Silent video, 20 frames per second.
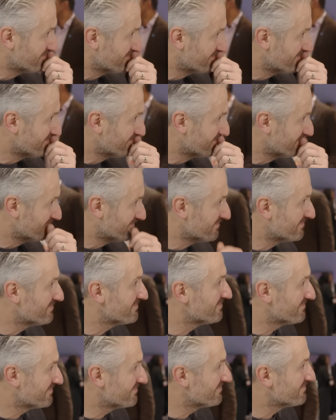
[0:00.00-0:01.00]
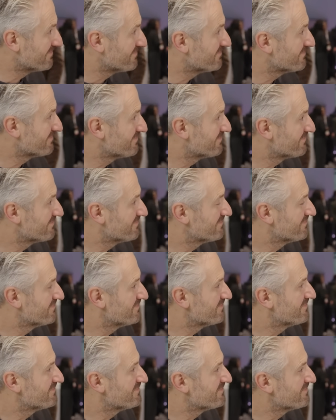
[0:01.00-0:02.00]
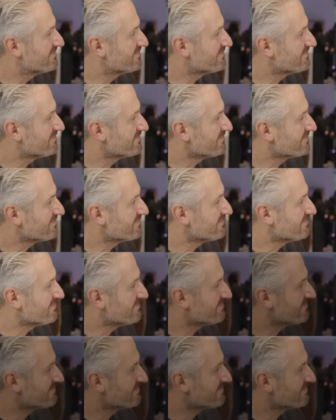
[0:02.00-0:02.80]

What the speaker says: The person shown says nothing.